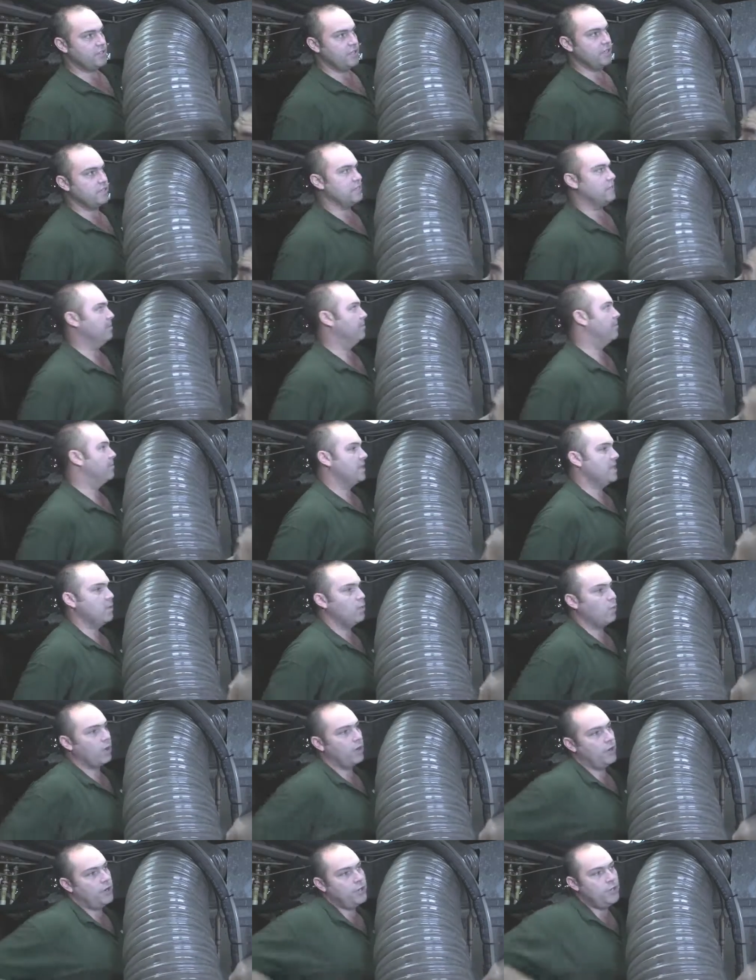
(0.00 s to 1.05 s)
system. And then
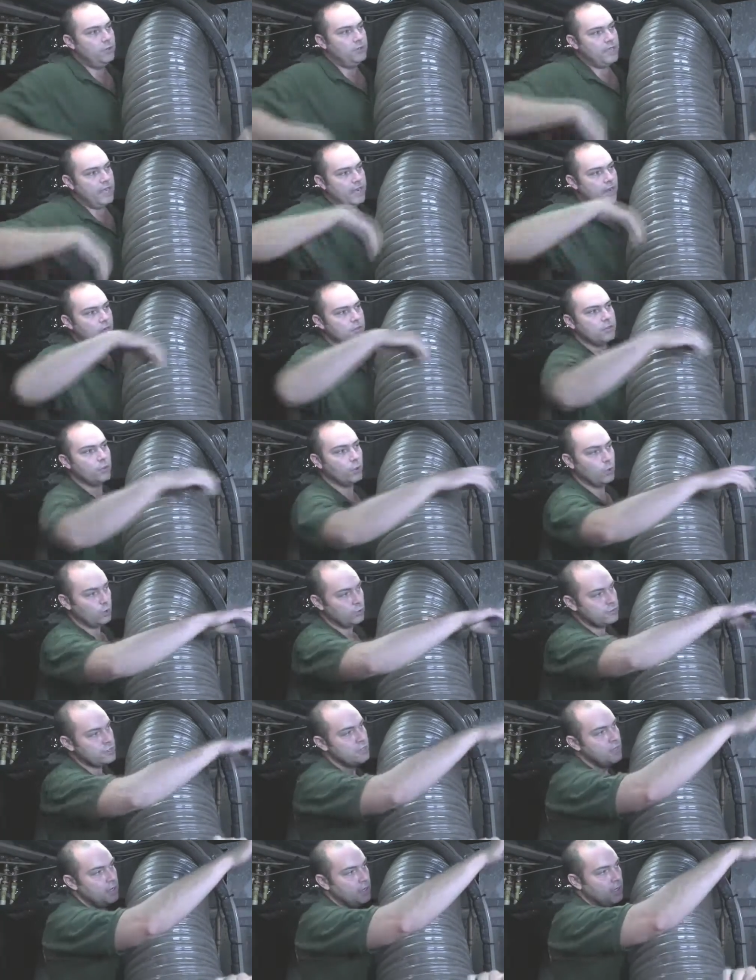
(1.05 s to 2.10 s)
we're going to use air
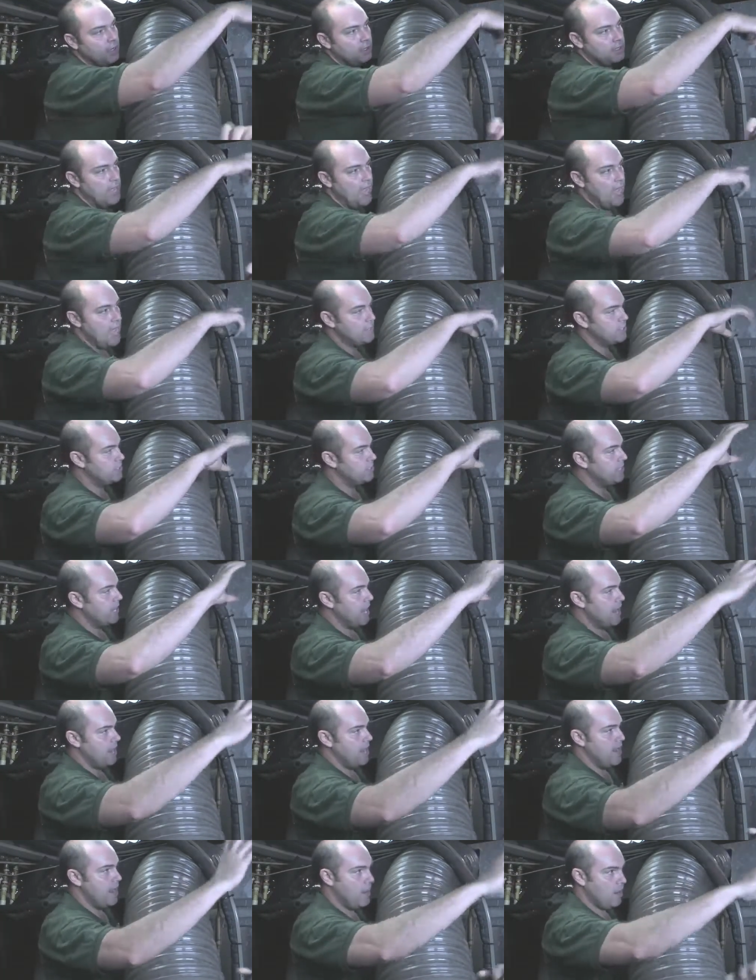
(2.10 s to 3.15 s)
tools to
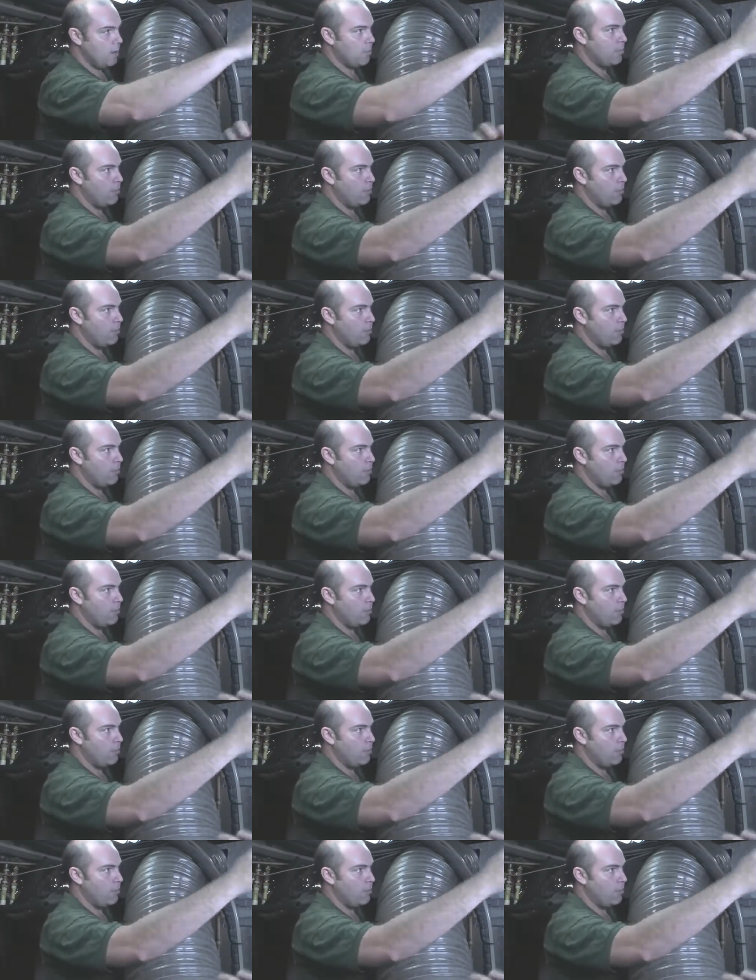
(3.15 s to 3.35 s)
agitate and